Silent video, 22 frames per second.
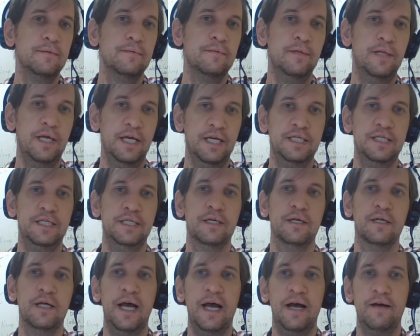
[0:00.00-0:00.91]
they
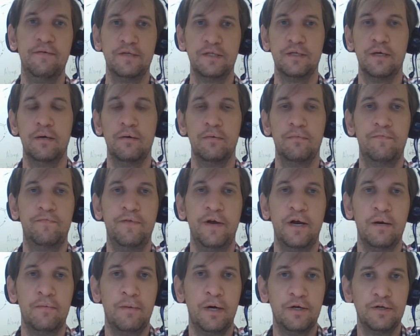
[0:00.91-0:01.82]
still have a
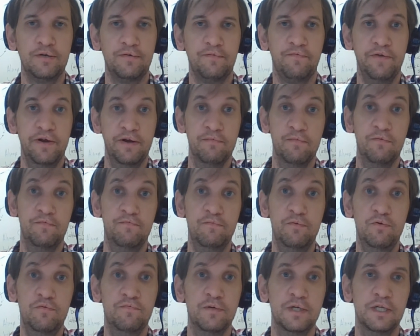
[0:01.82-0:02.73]
fair amount of freedom of
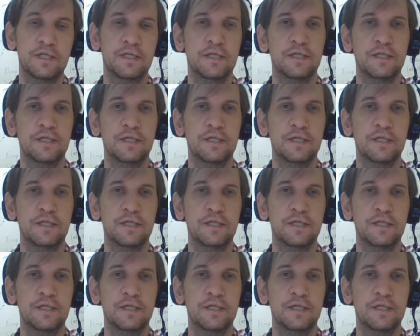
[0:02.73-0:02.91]
movement,